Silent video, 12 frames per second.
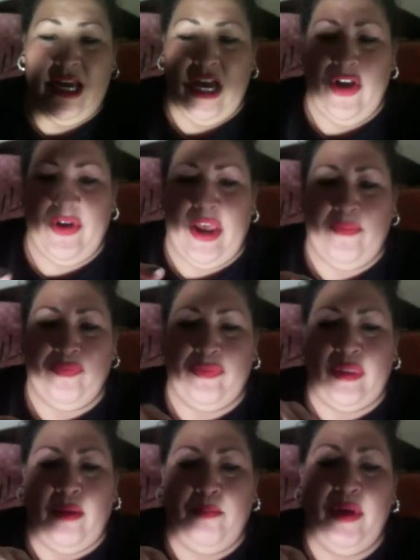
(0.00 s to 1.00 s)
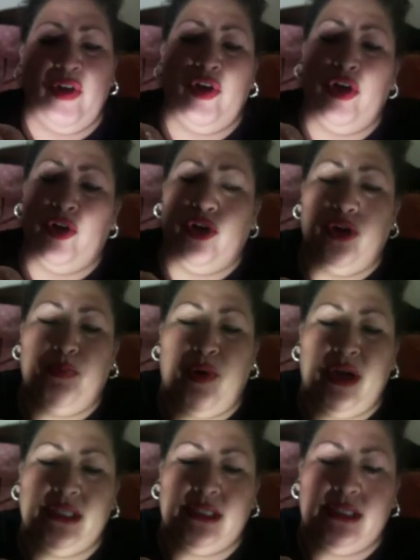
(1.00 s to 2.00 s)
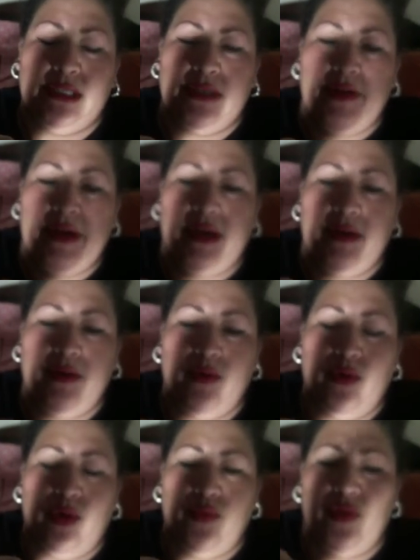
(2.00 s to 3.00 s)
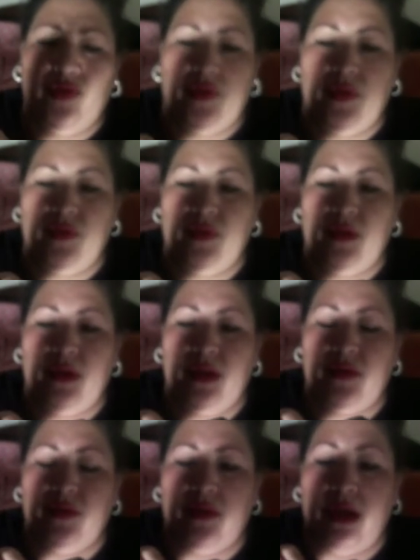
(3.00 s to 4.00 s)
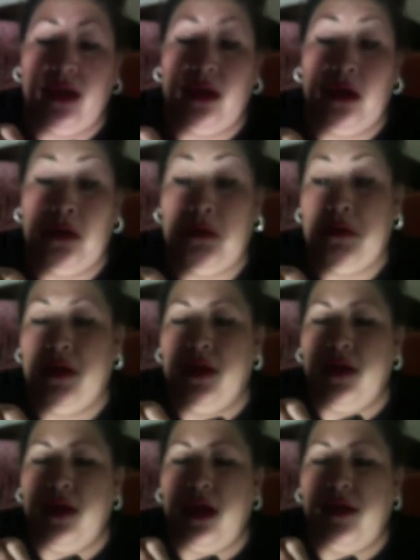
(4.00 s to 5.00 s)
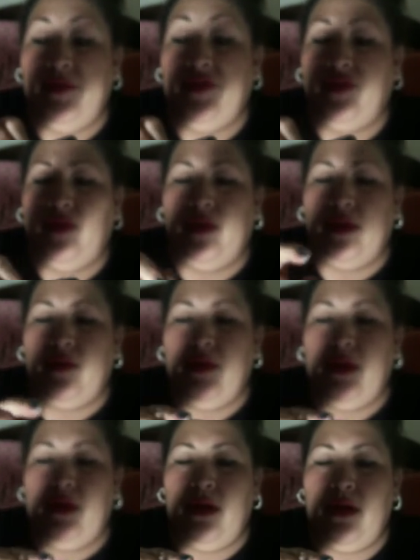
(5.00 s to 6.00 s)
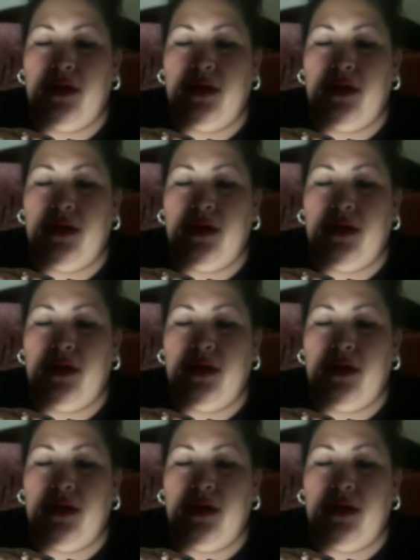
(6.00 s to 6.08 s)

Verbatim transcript: Okay. But good prices, so I can, who could resist? I had to like, I was just looking, right?